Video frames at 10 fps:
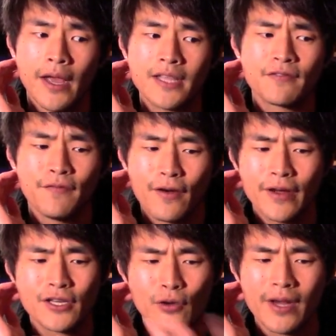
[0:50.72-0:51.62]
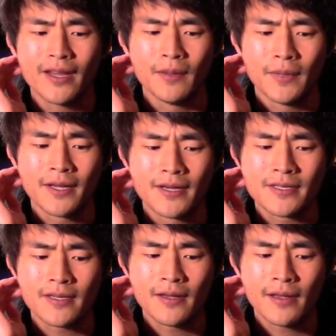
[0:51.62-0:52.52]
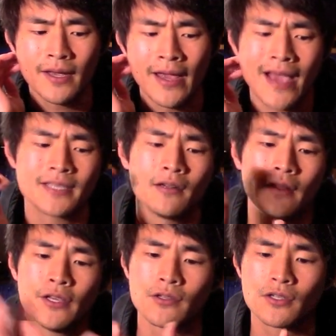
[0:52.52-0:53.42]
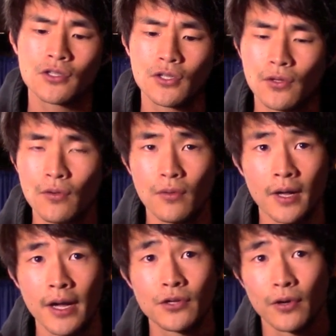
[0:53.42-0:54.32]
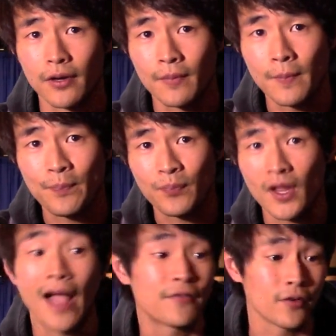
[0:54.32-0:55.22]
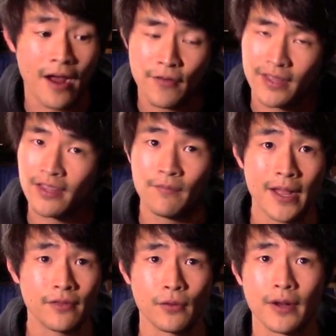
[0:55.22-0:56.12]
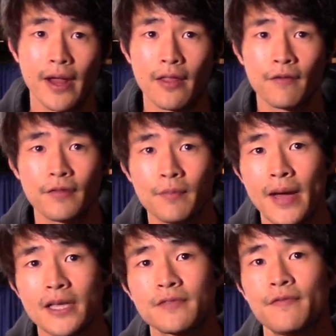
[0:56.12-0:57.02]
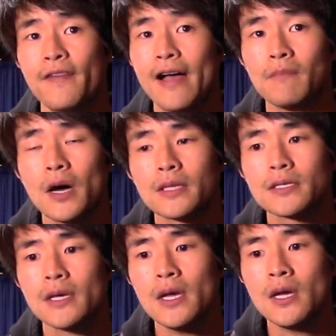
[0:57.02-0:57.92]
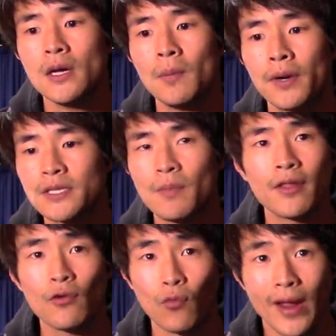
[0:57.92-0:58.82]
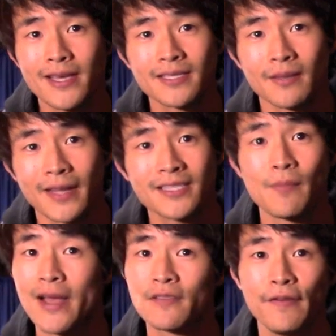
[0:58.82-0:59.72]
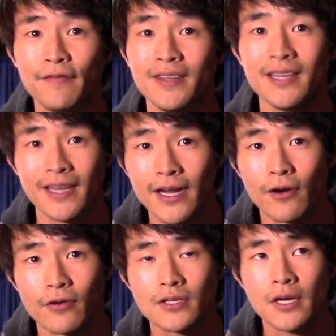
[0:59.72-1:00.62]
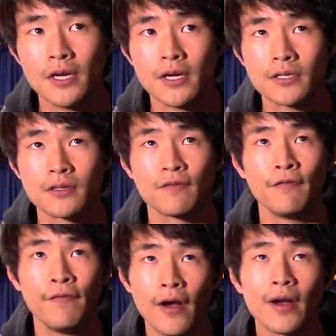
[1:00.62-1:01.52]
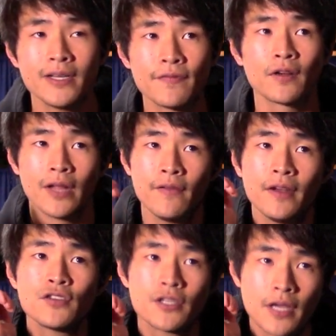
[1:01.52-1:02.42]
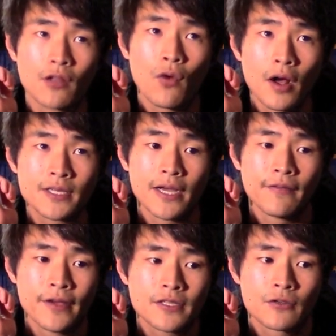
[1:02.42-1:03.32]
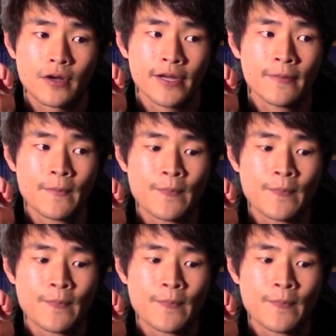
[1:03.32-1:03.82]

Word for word: it's very tricky because he has an allegiance to the 100 after everything they've been through together for the past 5 months. But his mother raised him. That's the past 15 years. So it's very difficult. Even if she's on the wrong side of history,